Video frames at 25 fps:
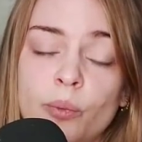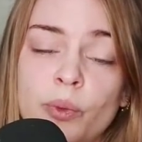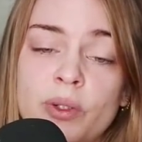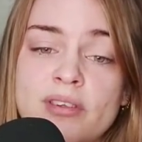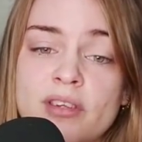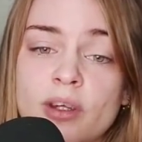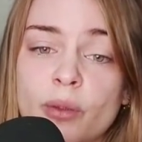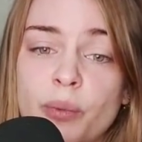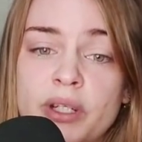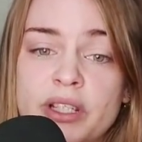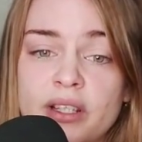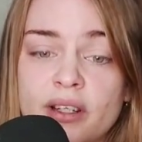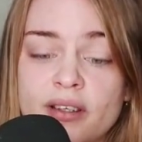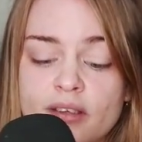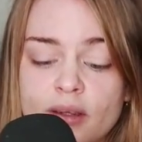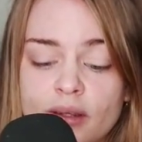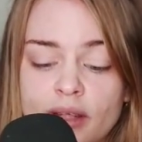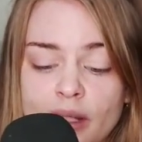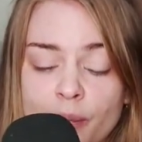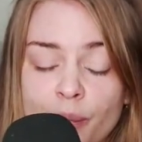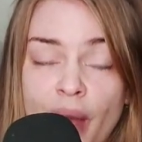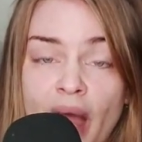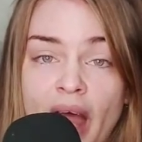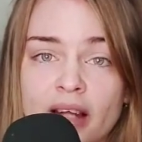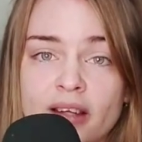when someone does
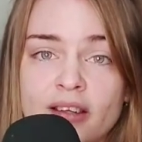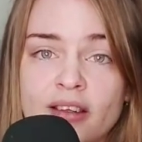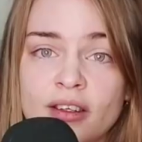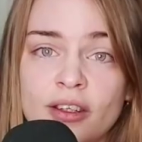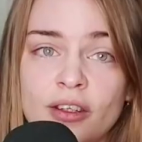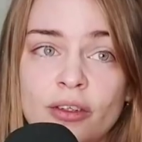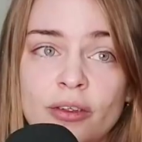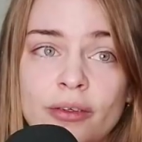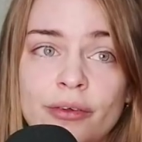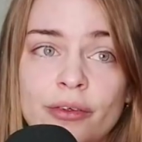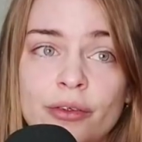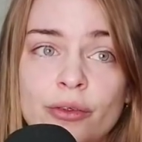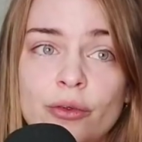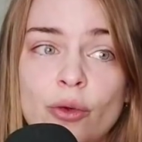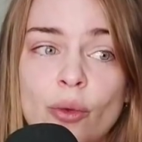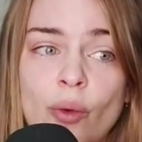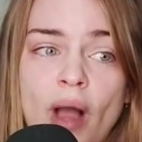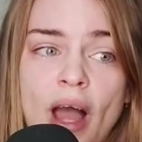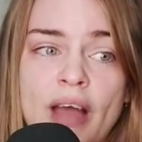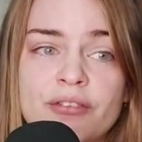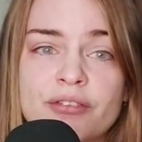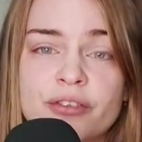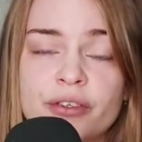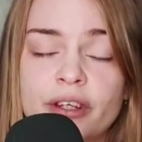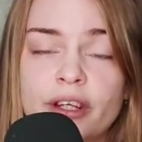something bad to you, you go
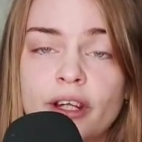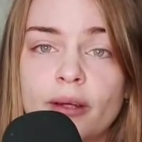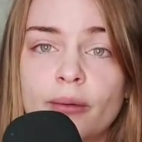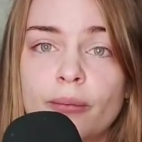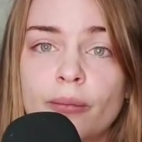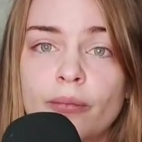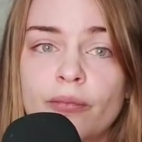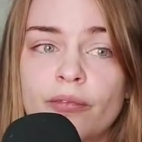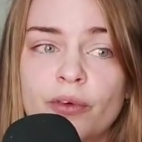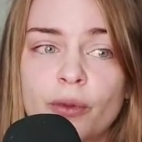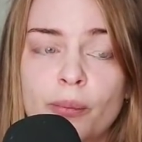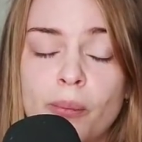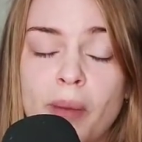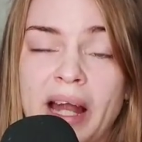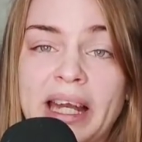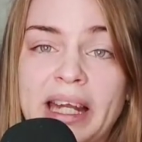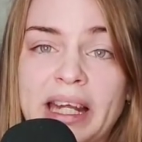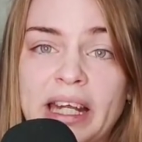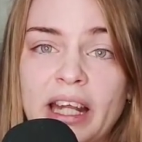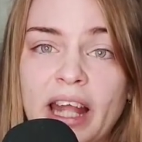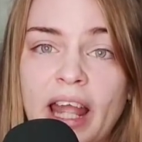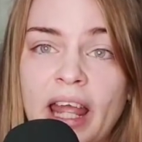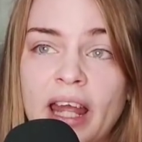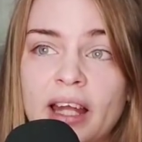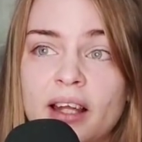after them for
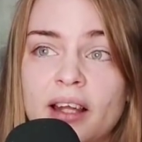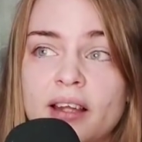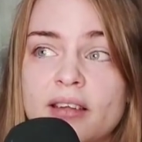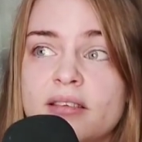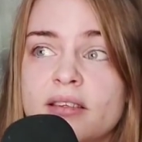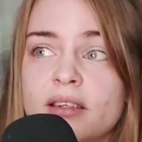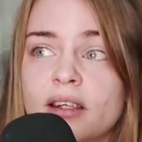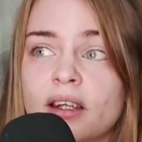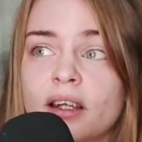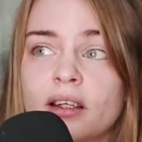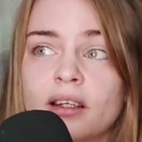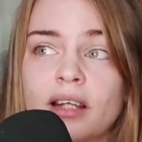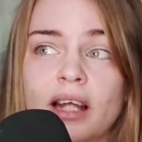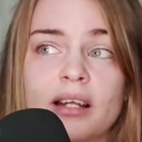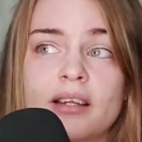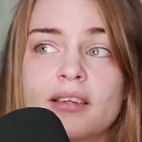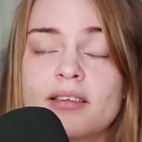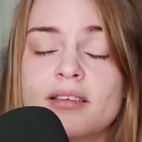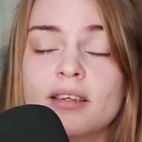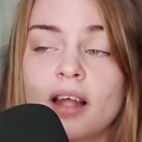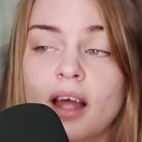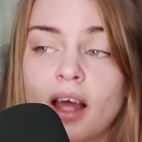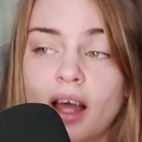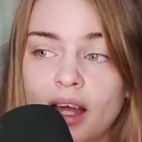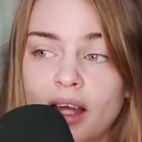money. And that
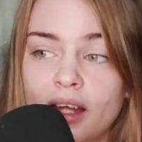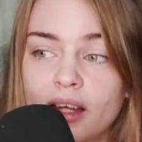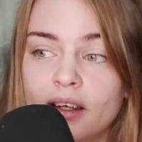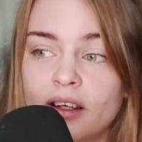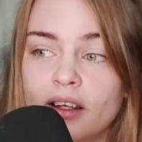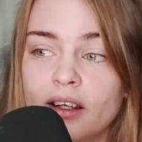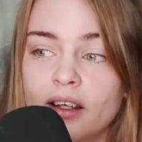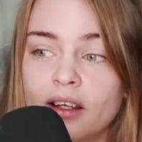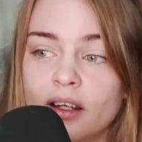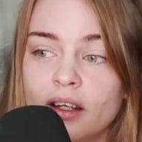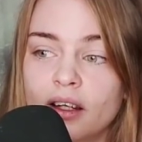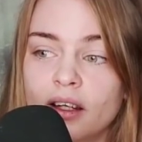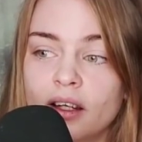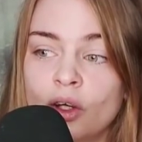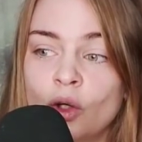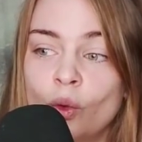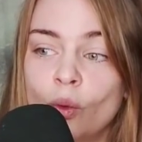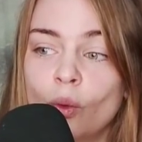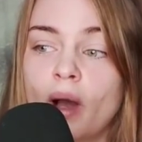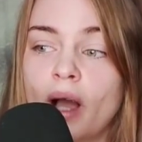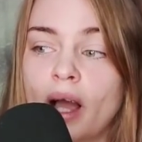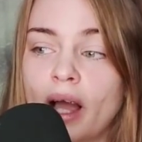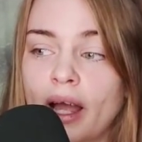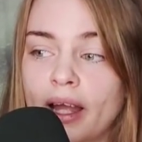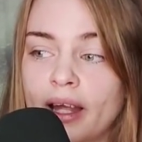is not
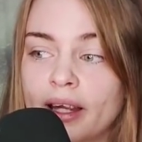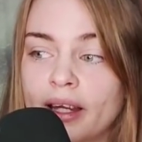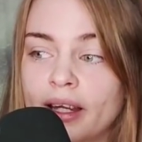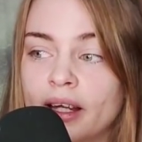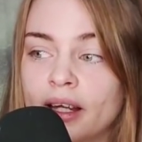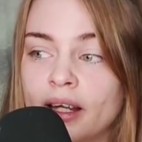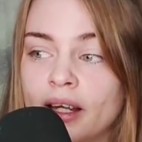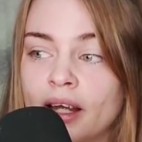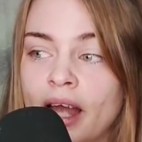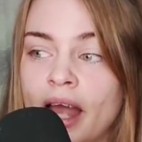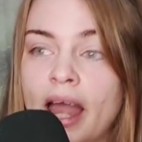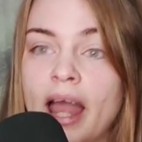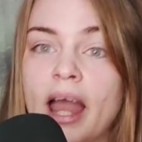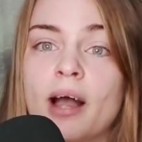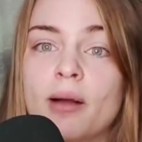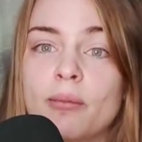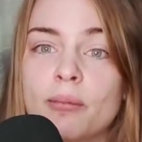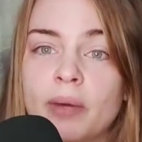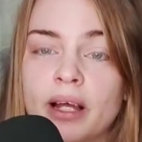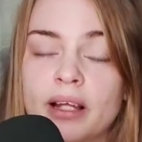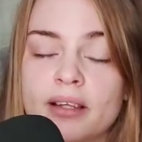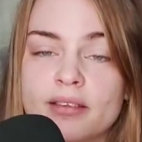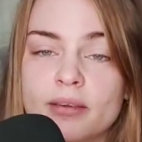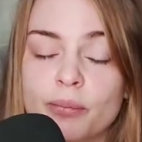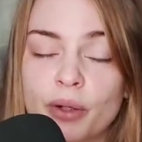who I
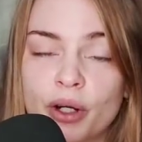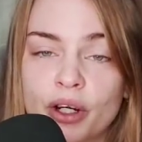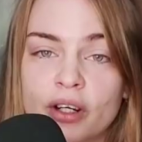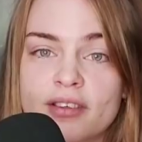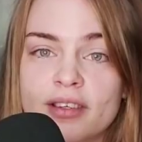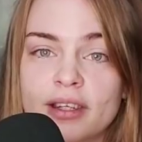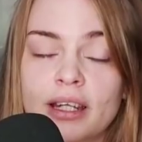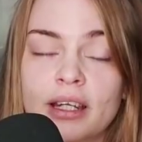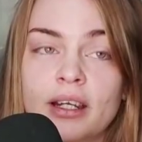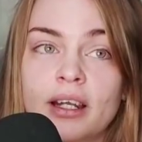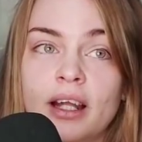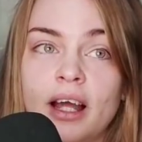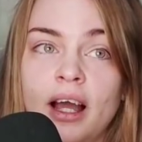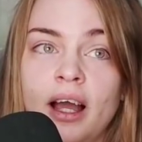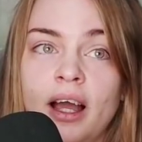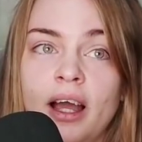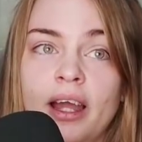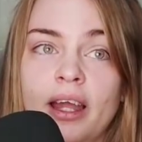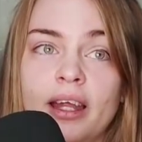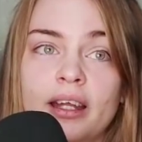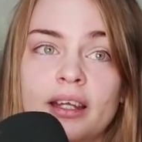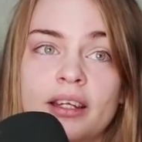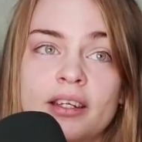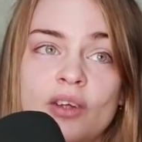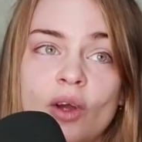am as a person.
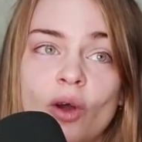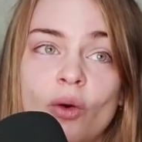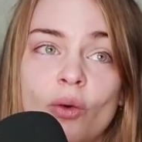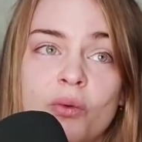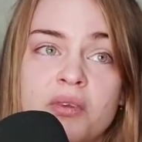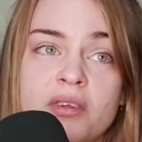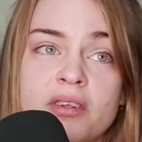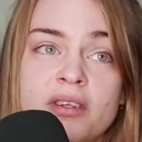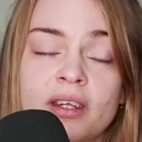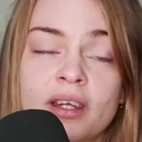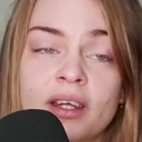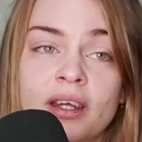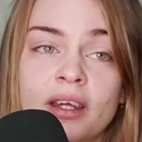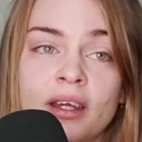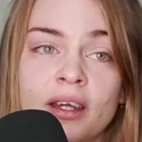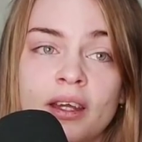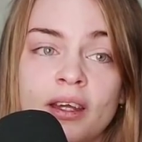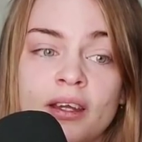I don't,